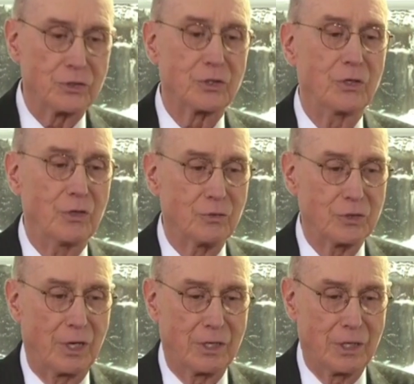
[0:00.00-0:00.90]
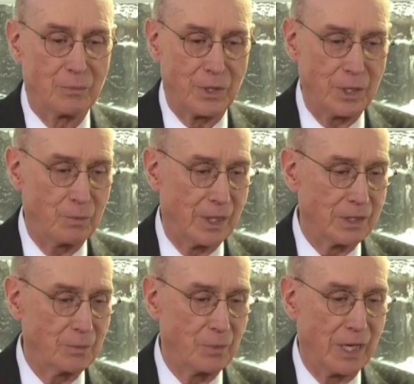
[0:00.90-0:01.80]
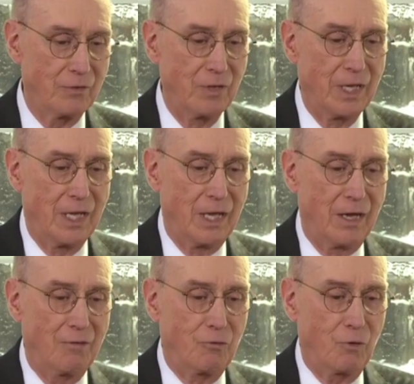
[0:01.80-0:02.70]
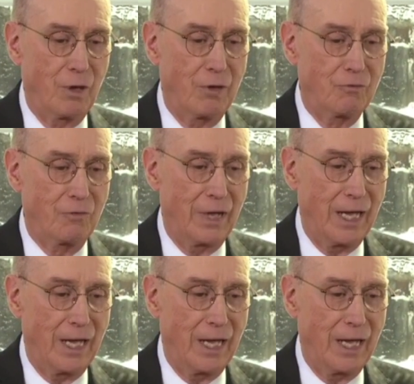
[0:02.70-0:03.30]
so you don't talk completely about them, but of